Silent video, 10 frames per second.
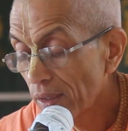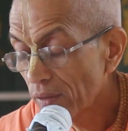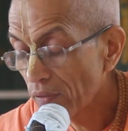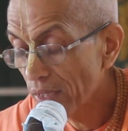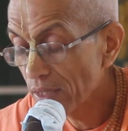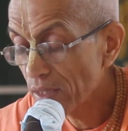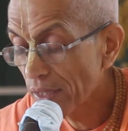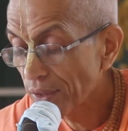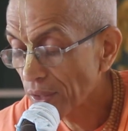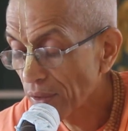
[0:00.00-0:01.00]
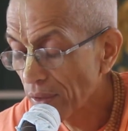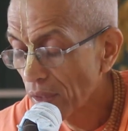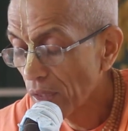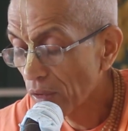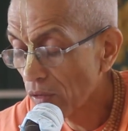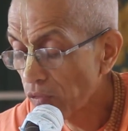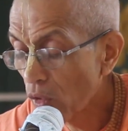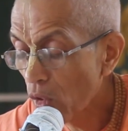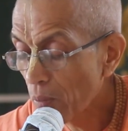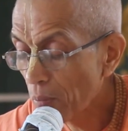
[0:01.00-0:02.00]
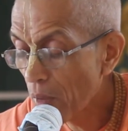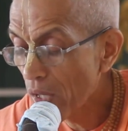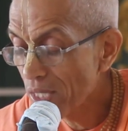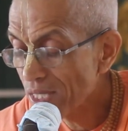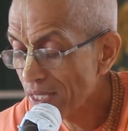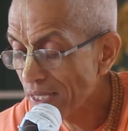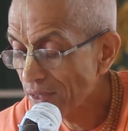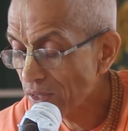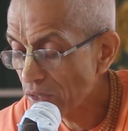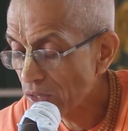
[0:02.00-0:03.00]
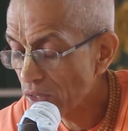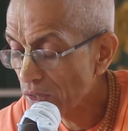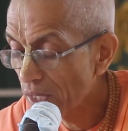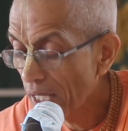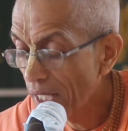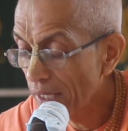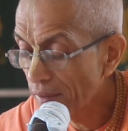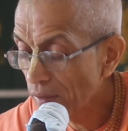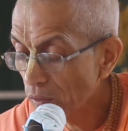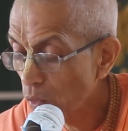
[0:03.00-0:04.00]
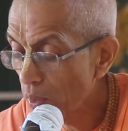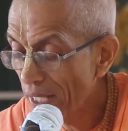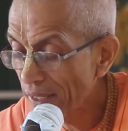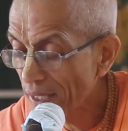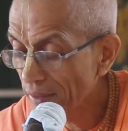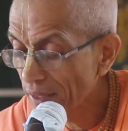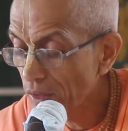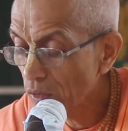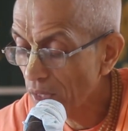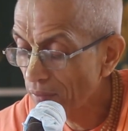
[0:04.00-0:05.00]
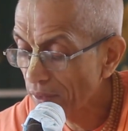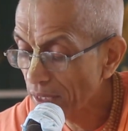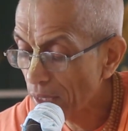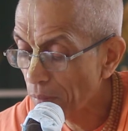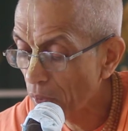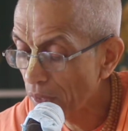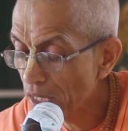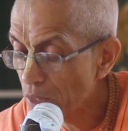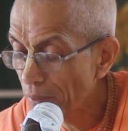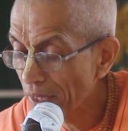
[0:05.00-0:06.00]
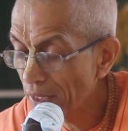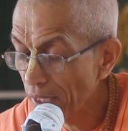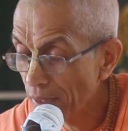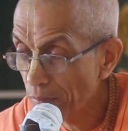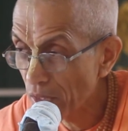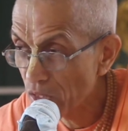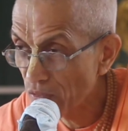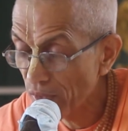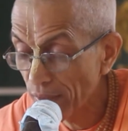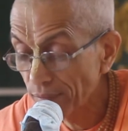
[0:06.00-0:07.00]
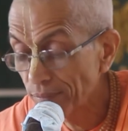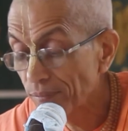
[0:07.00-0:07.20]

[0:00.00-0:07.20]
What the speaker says: Translation. The four boy sages who had nothing to cover their bodies but the atmosphere,